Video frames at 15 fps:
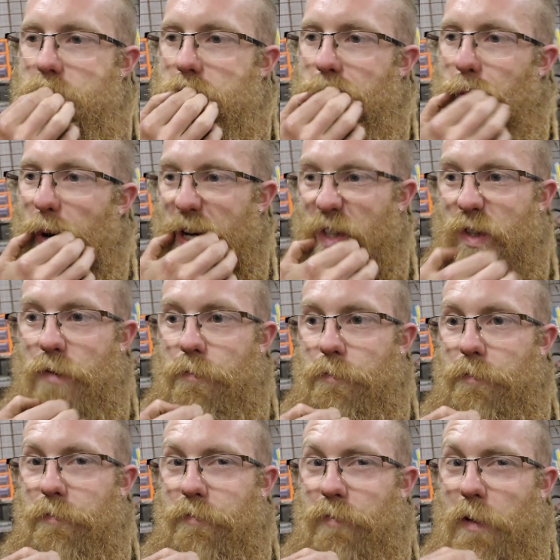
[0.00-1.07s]
which
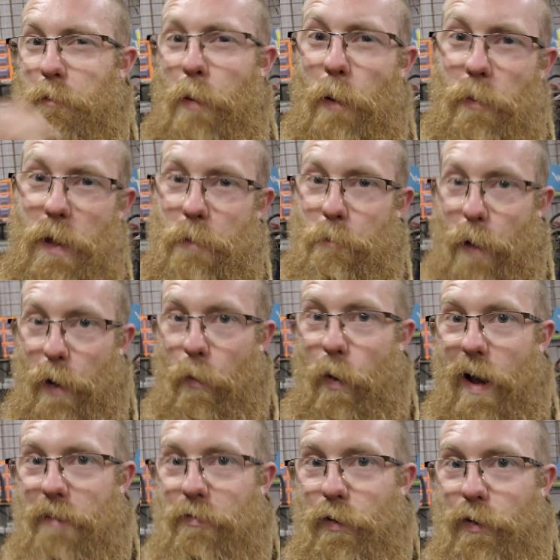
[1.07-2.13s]
probably a better
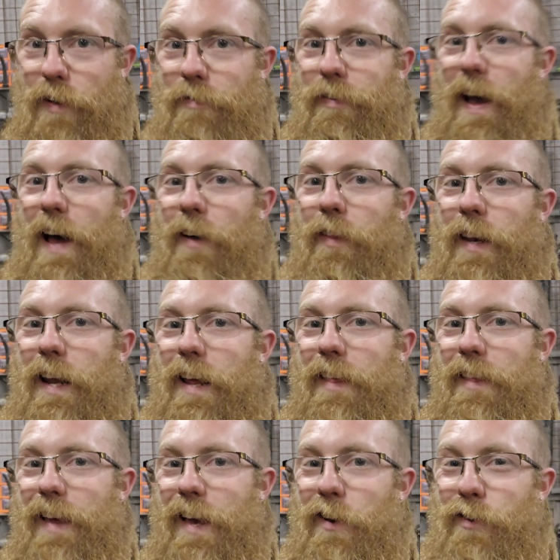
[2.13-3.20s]
way for it to fail than
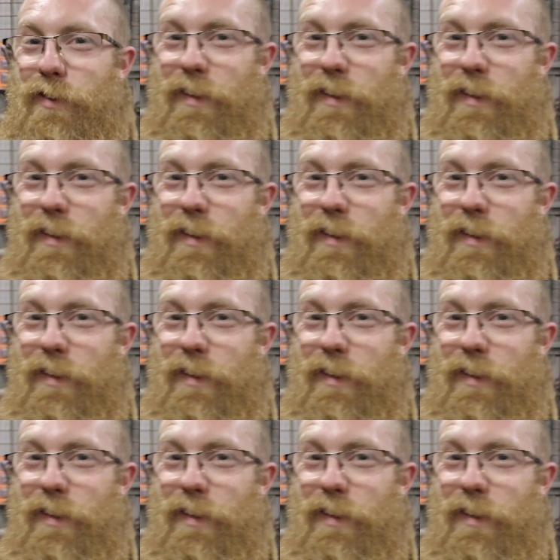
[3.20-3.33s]
anything else.